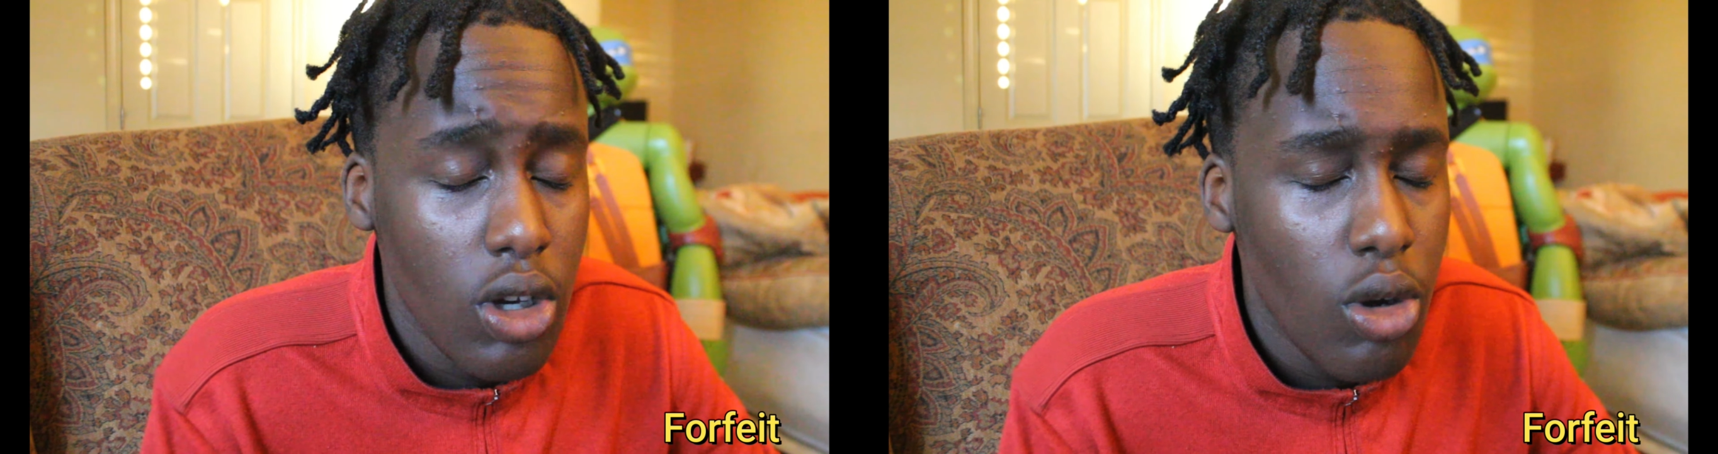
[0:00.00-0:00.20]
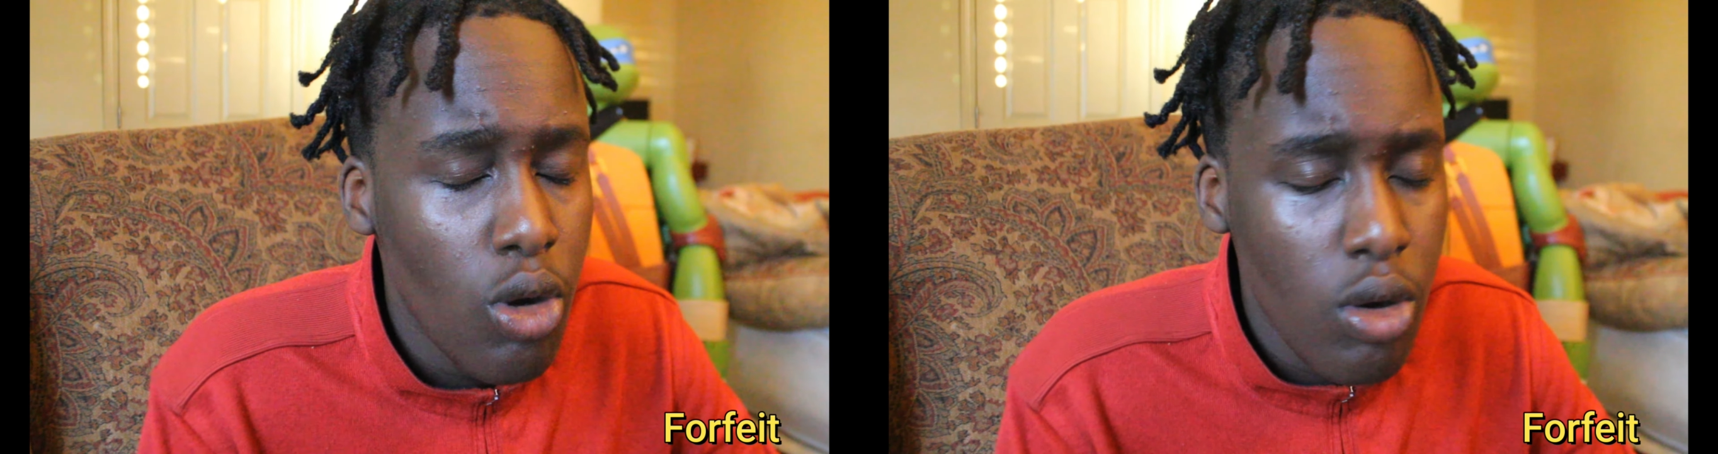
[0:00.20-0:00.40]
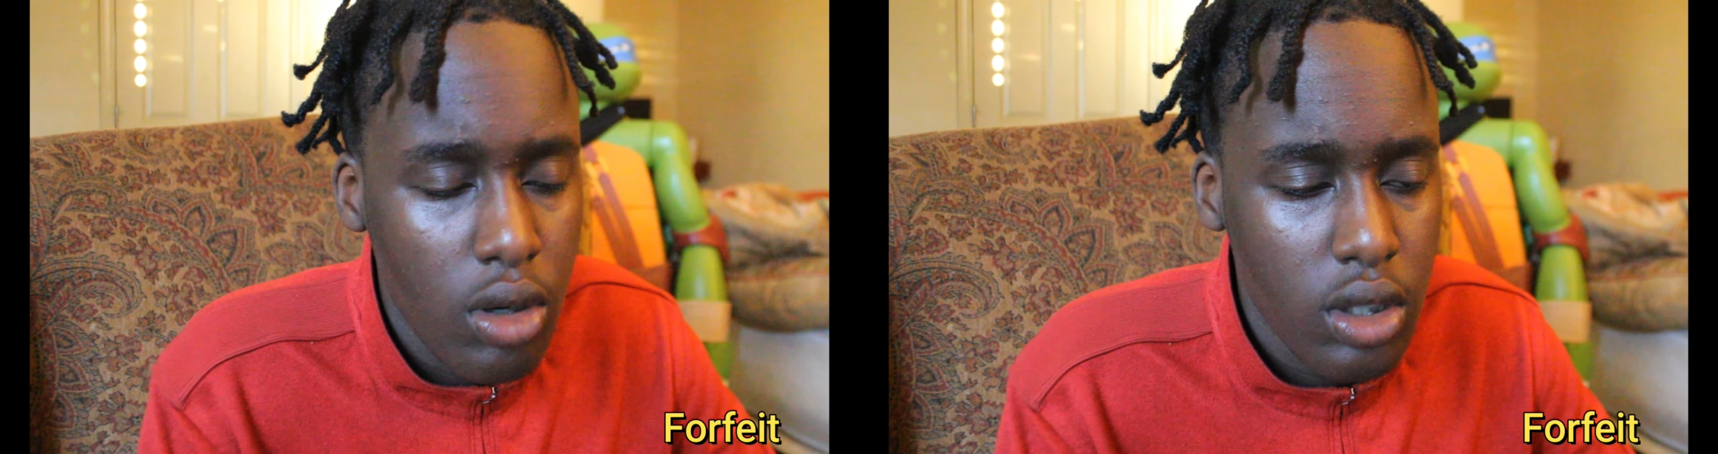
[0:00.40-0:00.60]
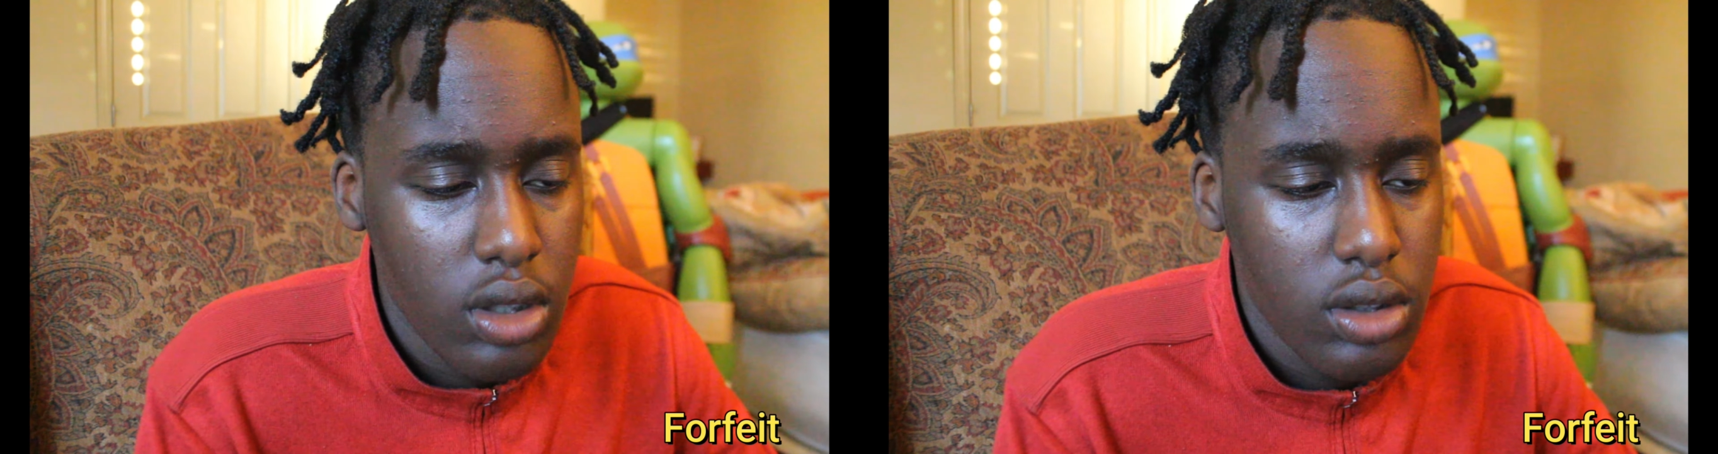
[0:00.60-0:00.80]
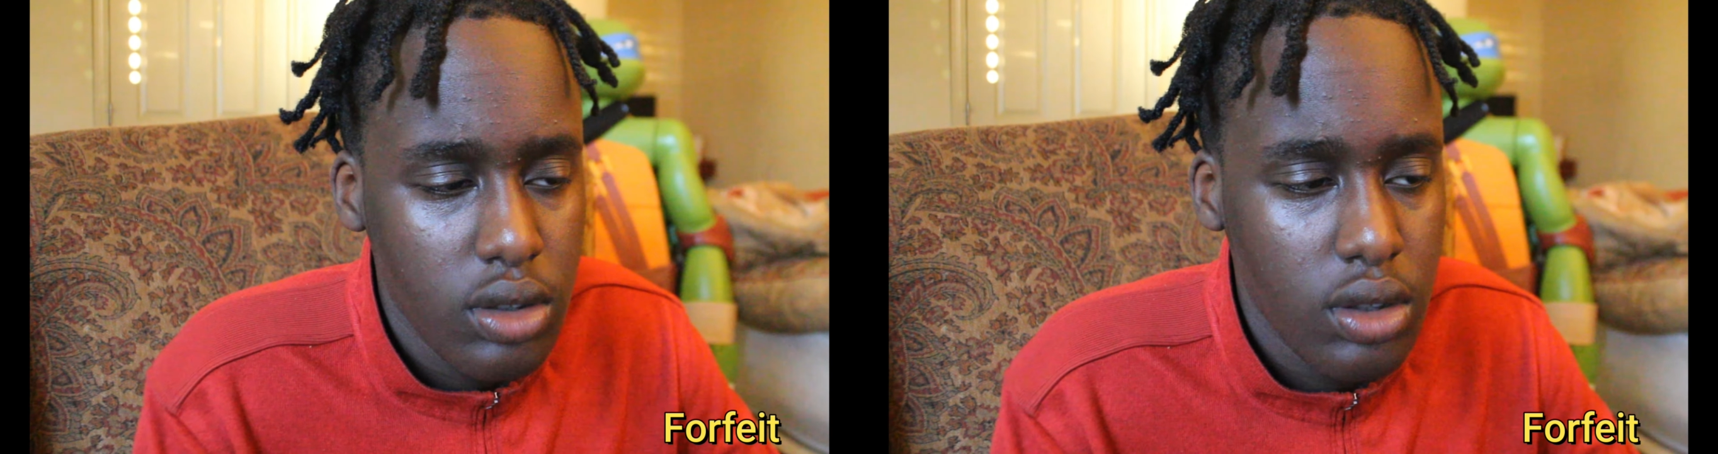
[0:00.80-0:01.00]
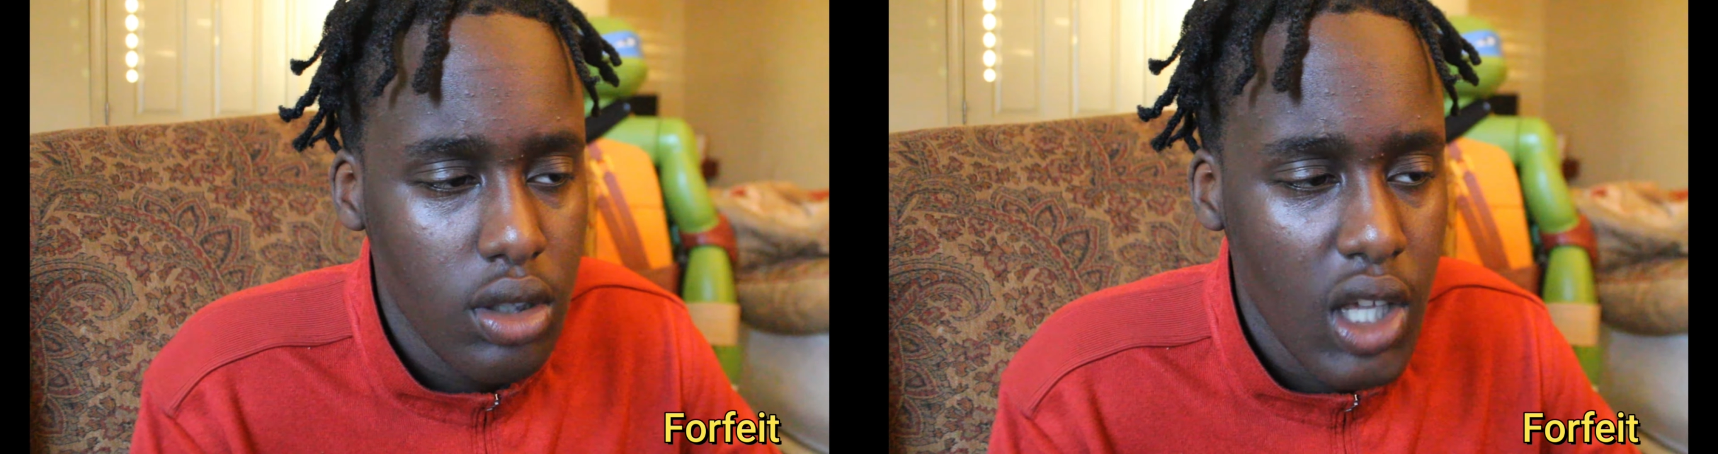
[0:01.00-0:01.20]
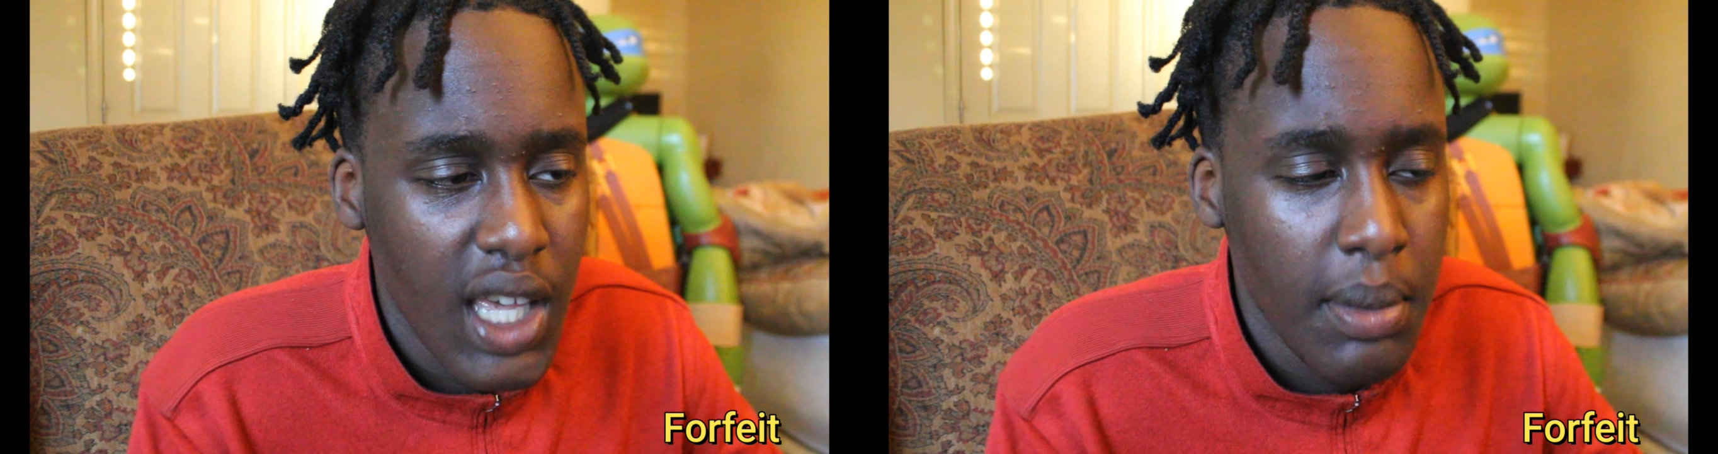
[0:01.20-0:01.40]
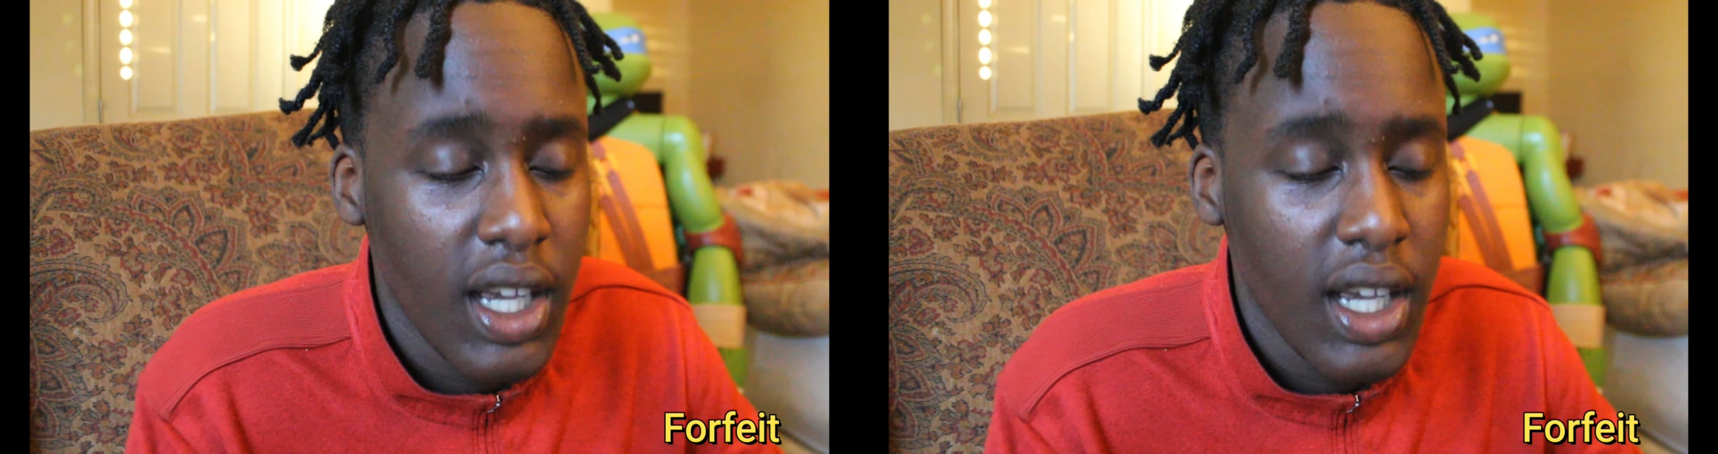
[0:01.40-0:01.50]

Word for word: or am